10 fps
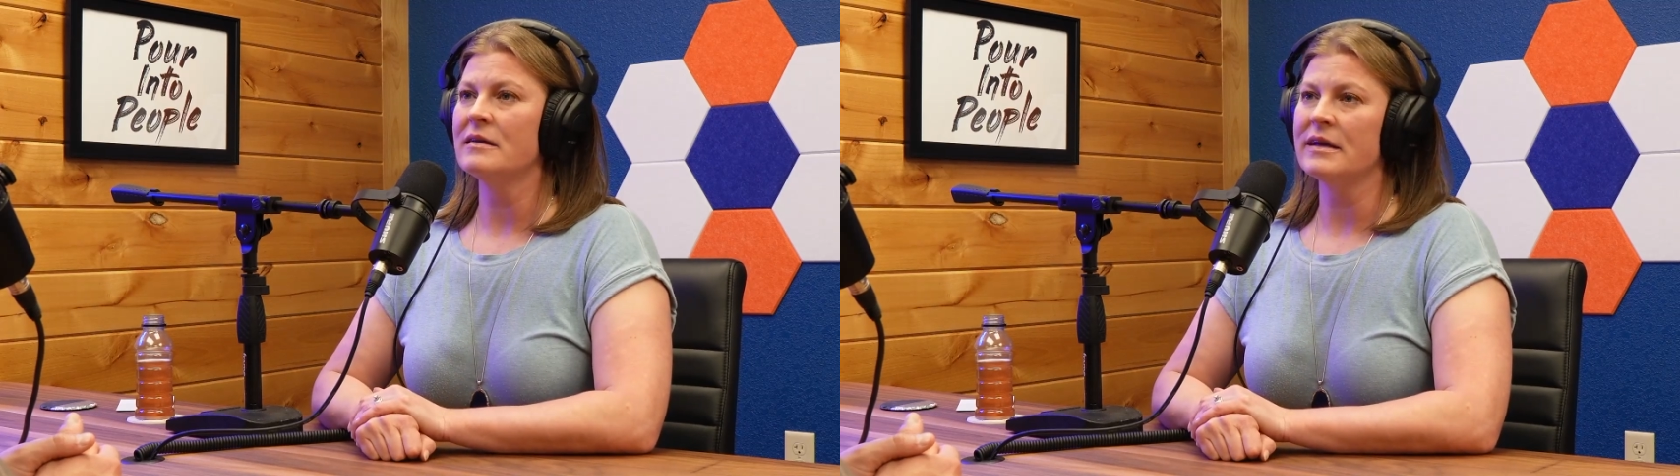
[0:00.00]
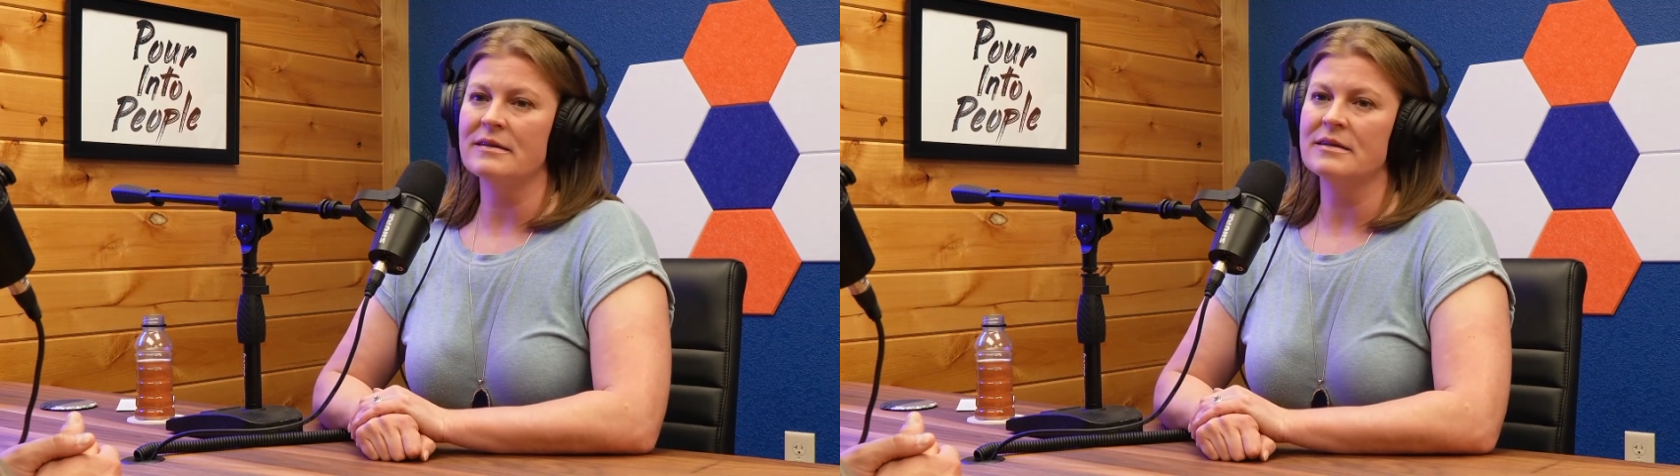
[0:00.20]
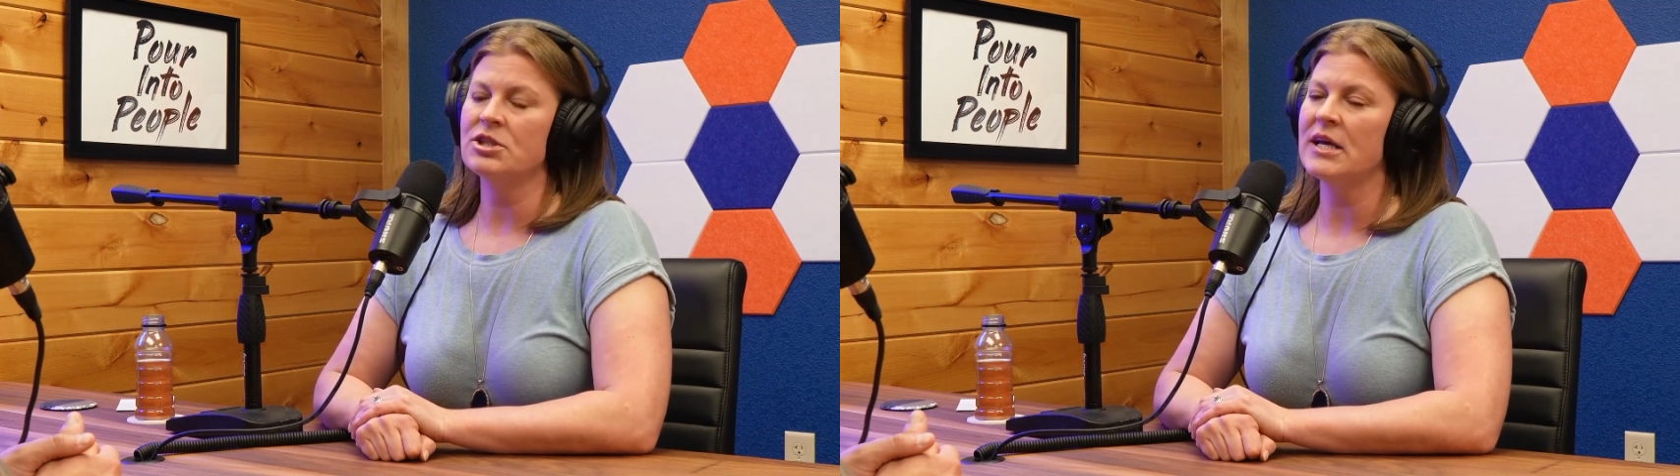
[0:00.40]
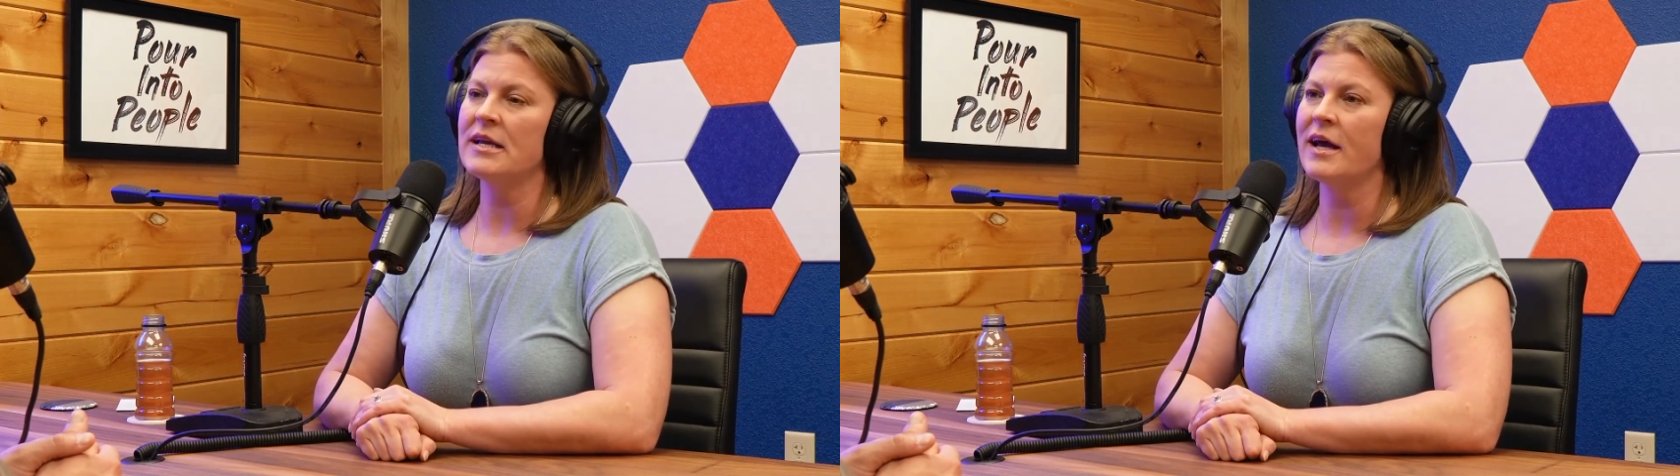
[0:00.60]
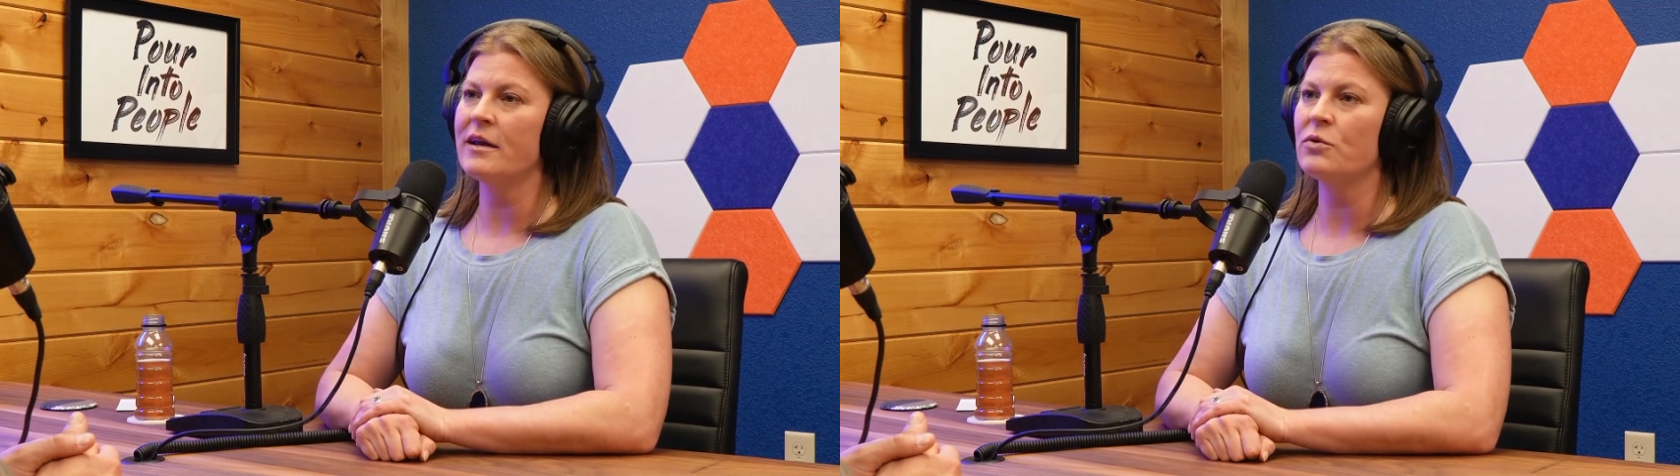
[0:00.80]
Like,
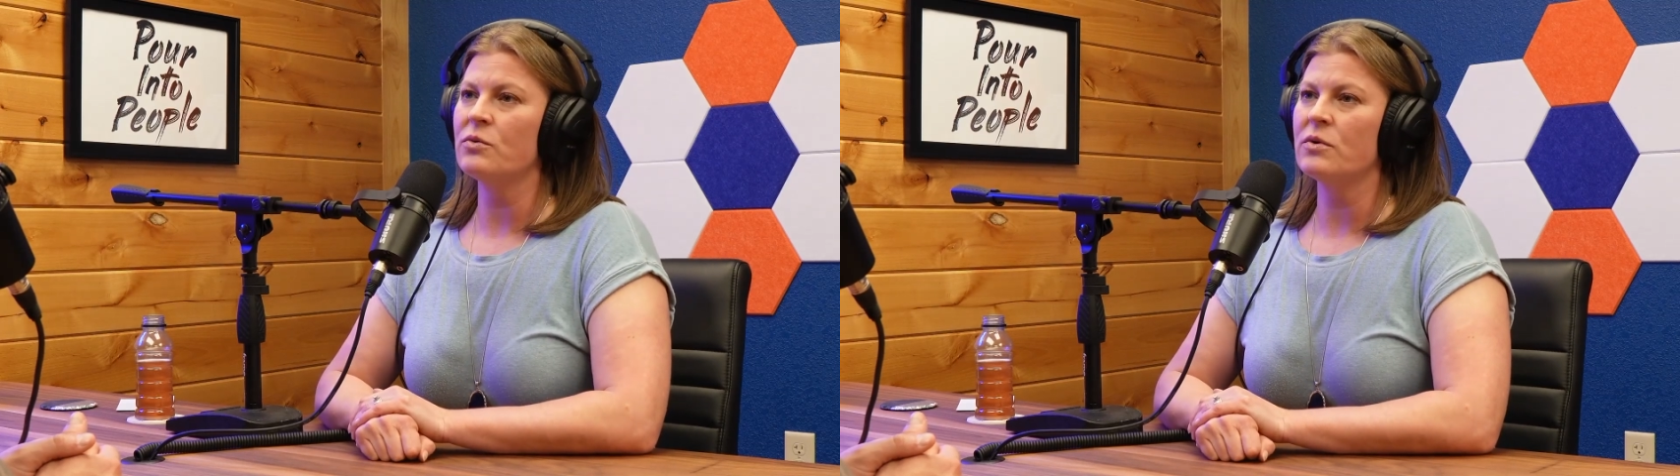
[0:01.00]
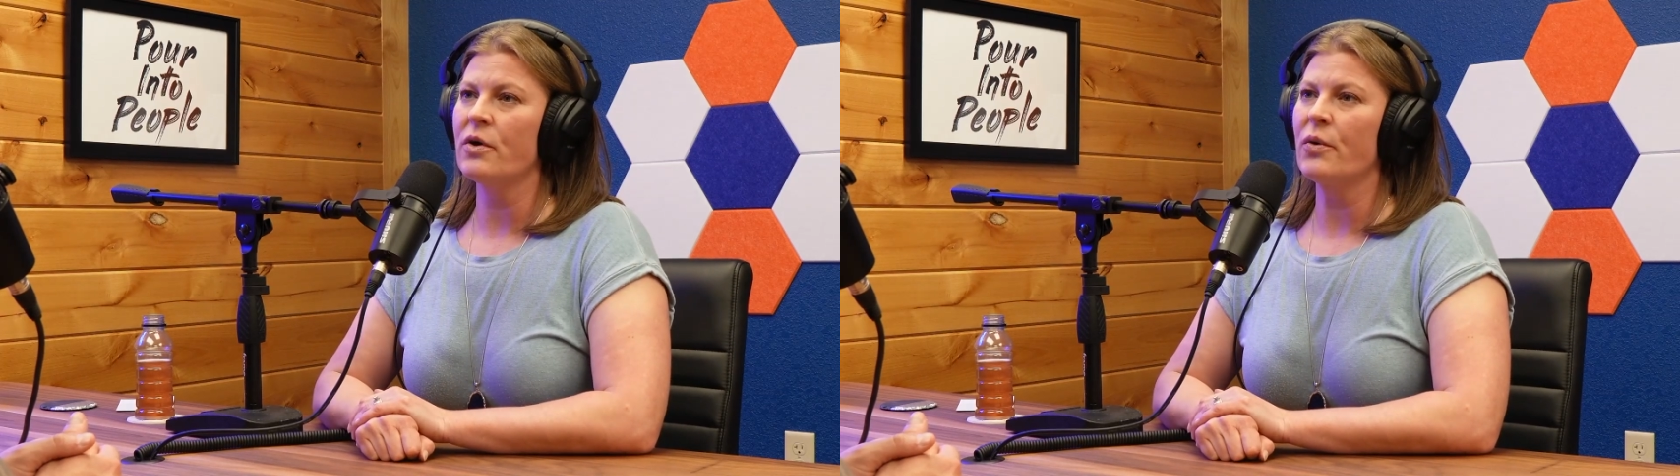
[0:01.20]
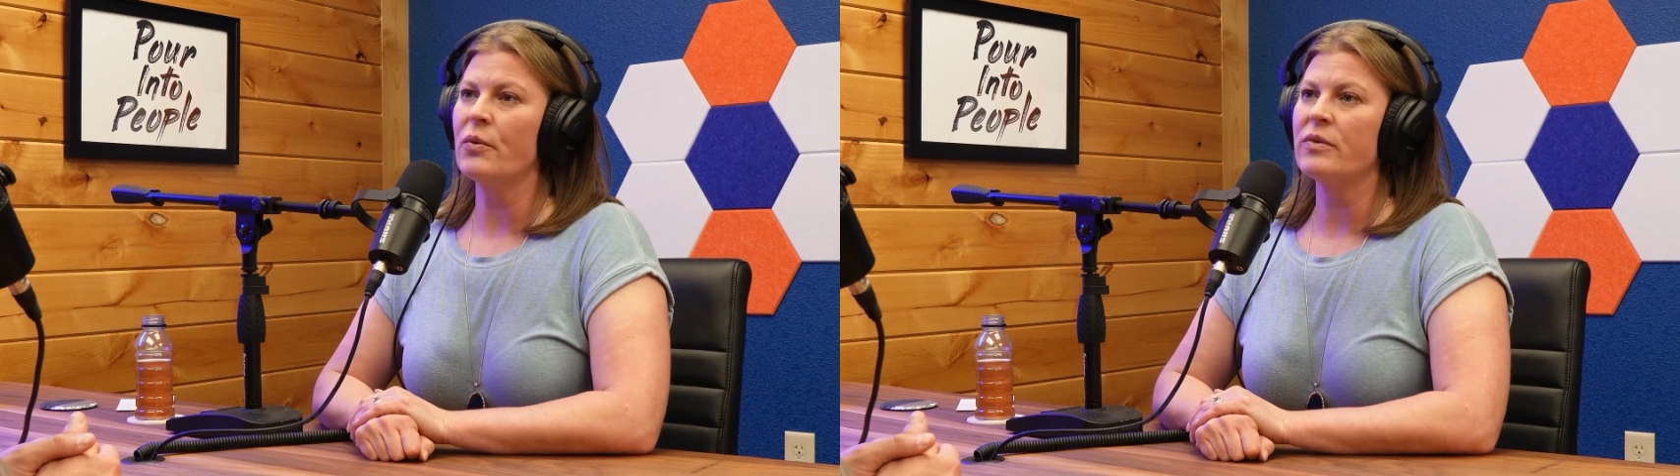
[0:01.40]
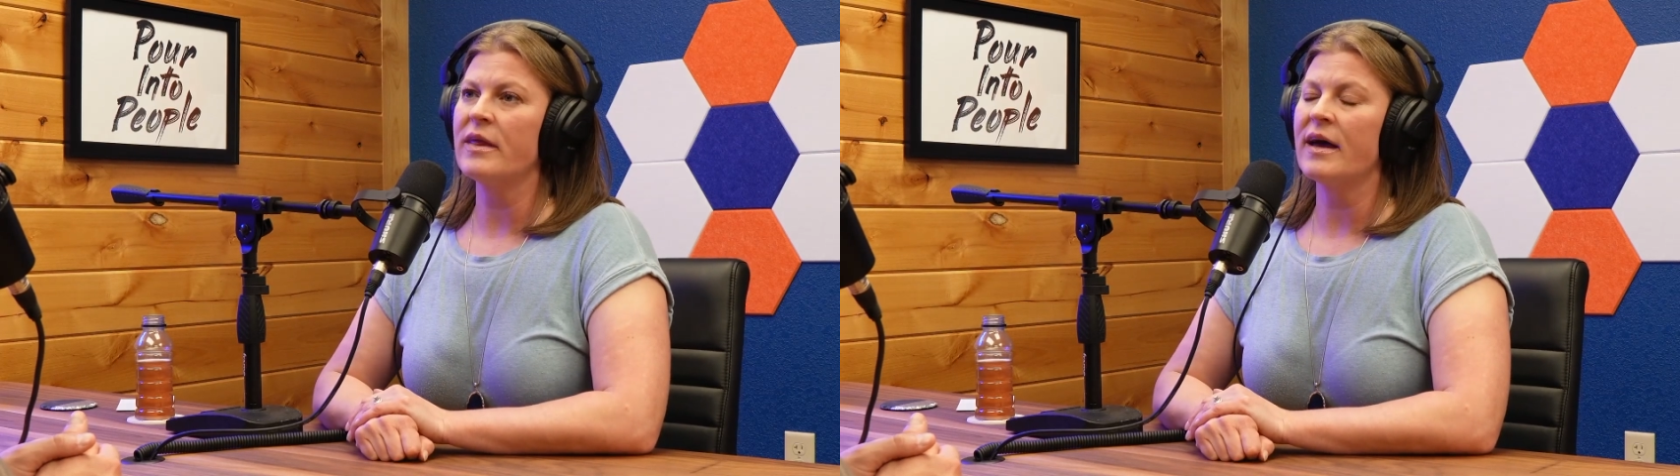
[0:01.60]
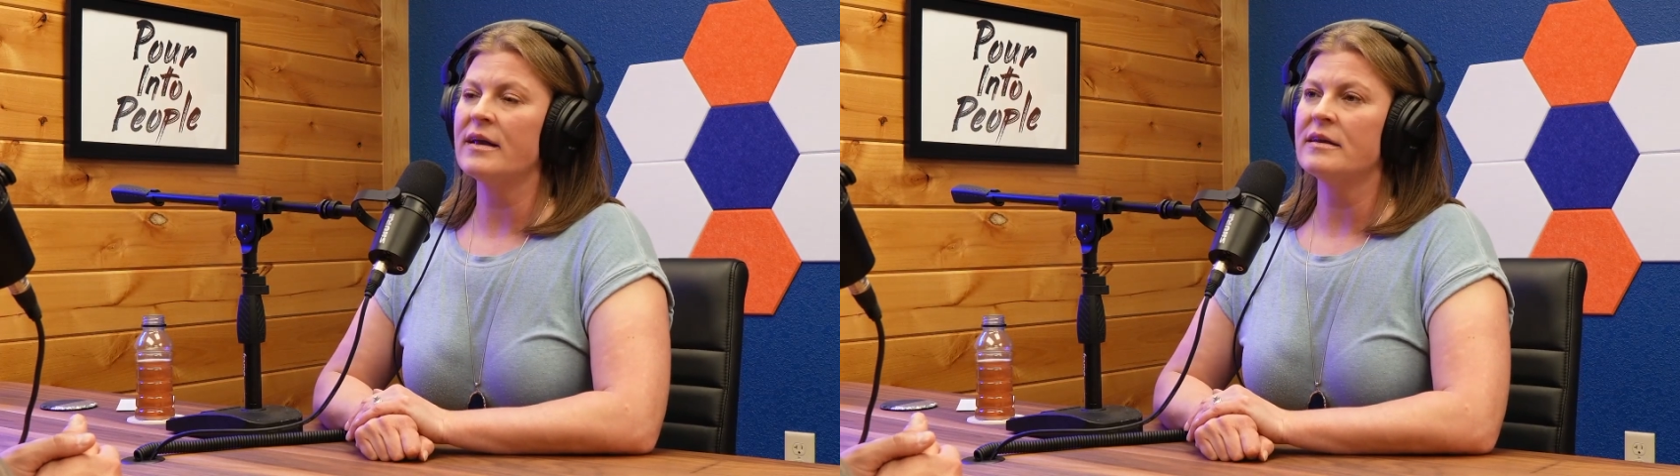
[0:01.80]
legit, I don't know
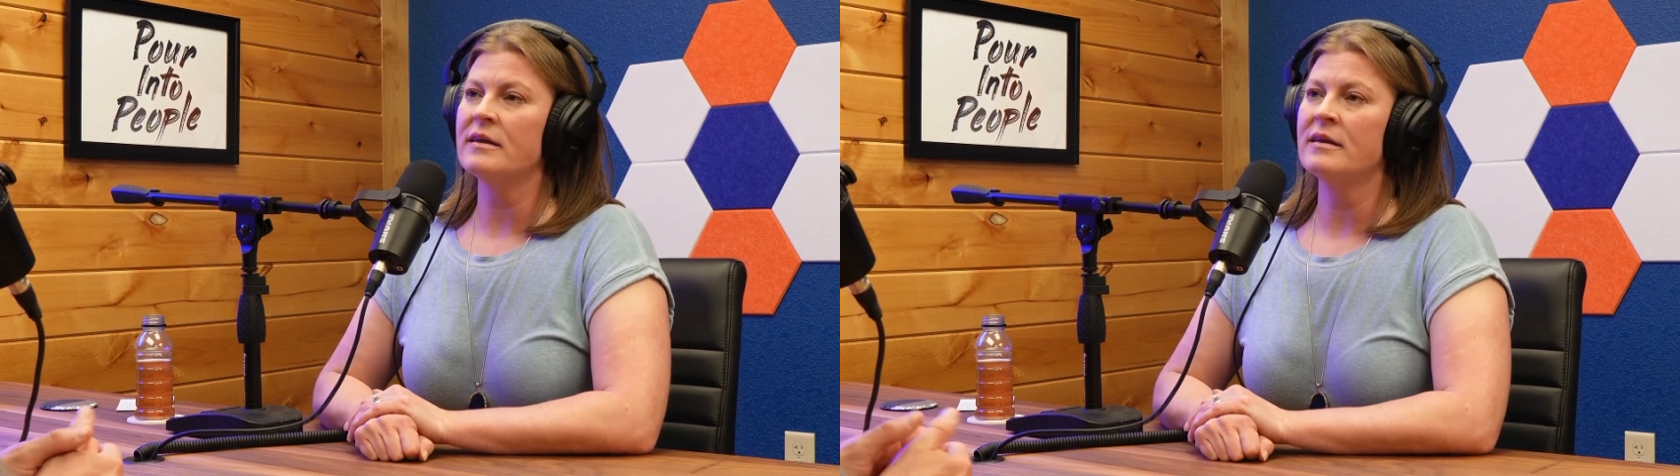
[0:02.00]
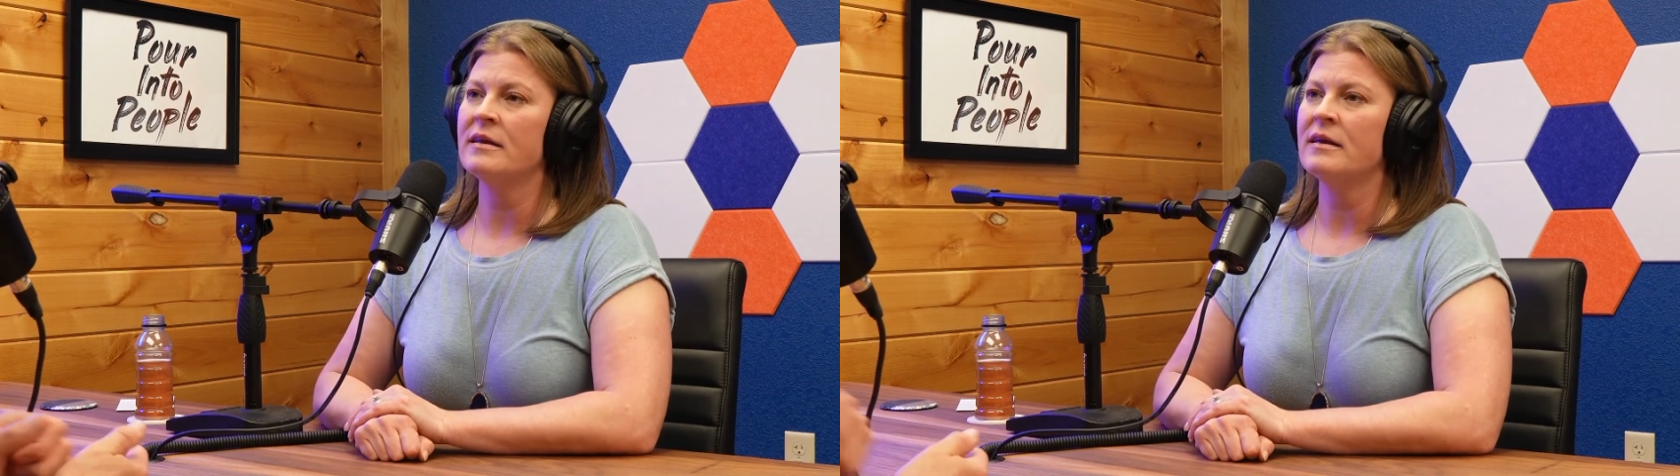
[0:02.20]
that.